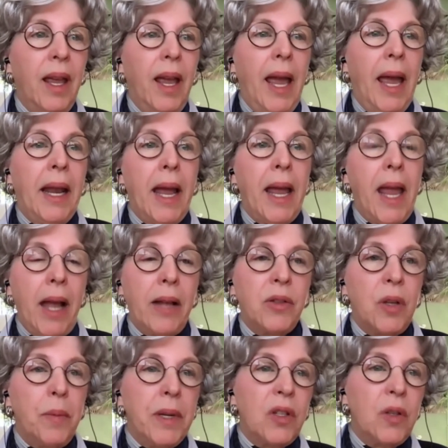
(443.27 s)
And I had
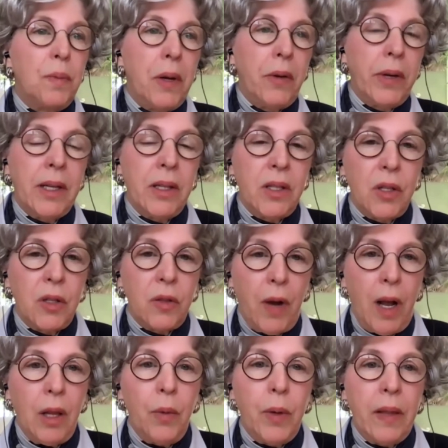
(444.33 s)
some experiences
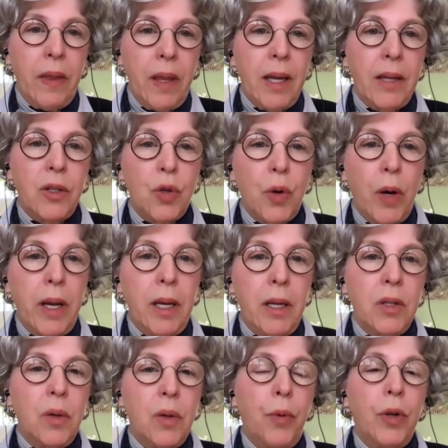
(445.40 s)
following the S training,
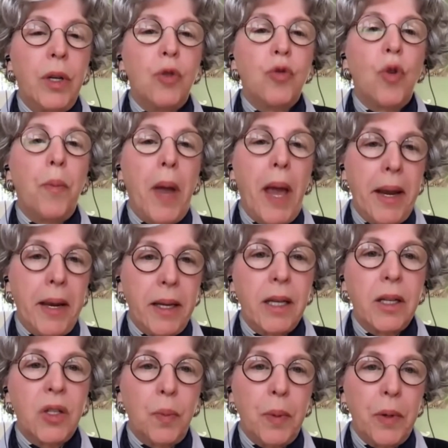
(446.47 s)
some pretty dramatic
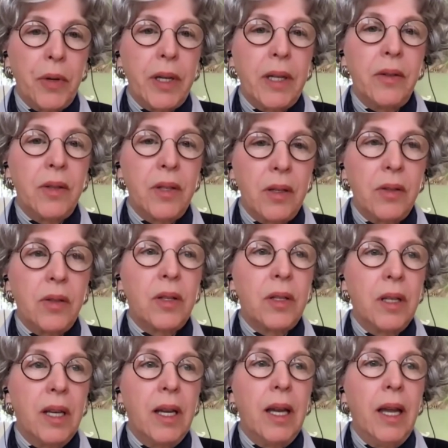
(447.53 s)
experiences
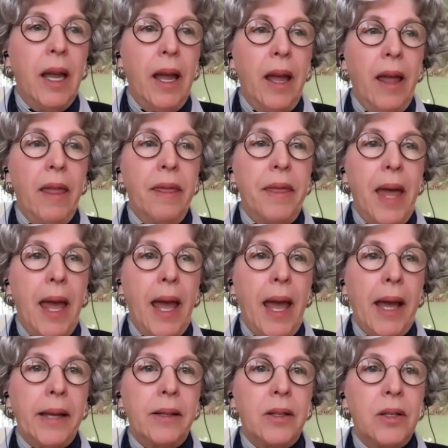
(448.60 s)

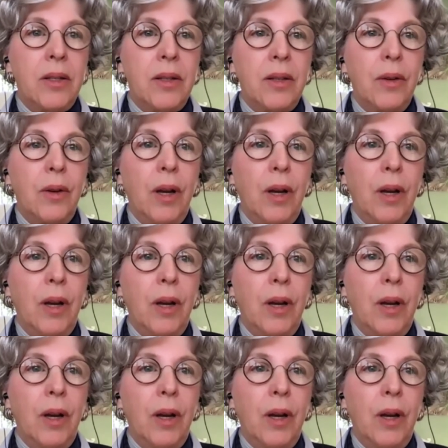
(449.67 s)
that